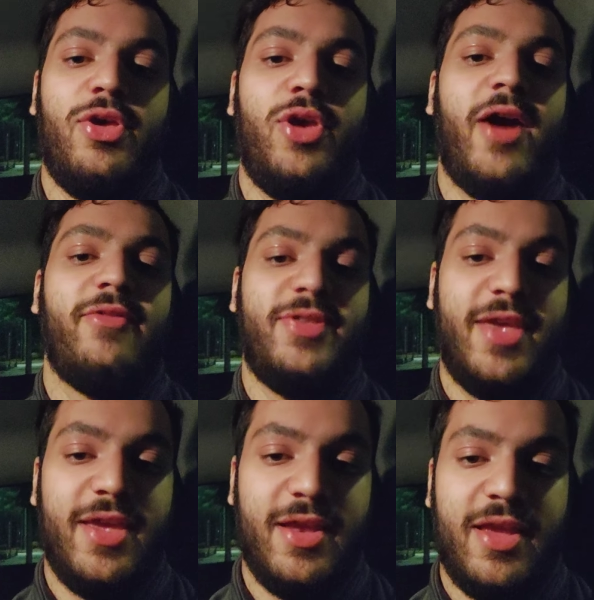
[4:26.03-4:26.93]
you haven't
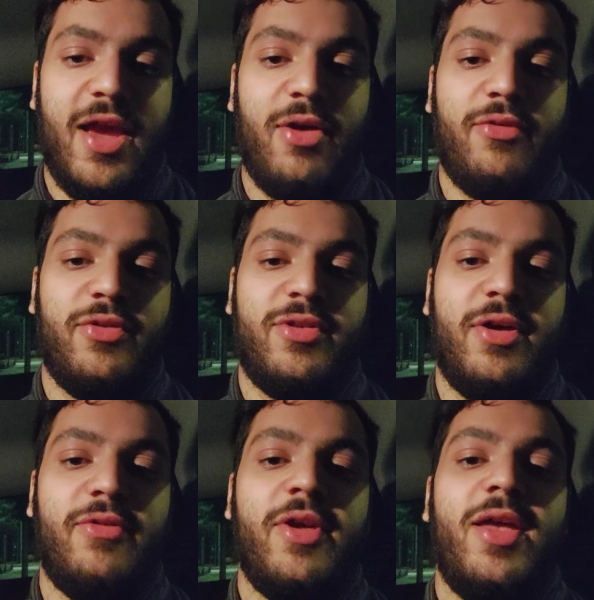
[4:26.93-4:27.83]
taken care of
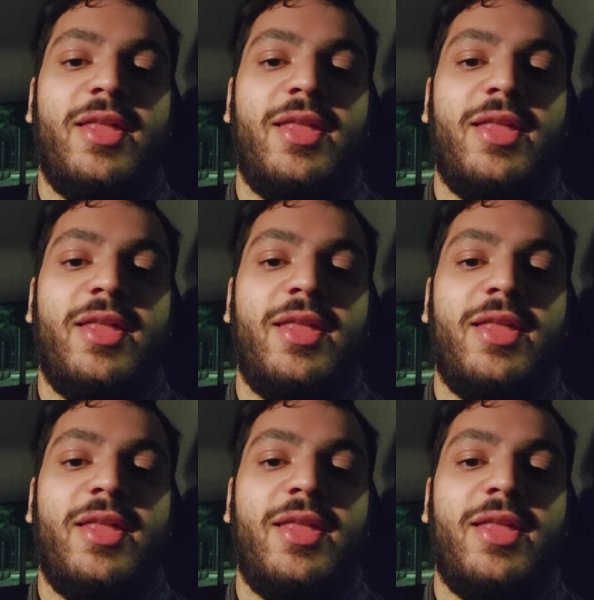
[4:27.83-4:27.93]
yourself.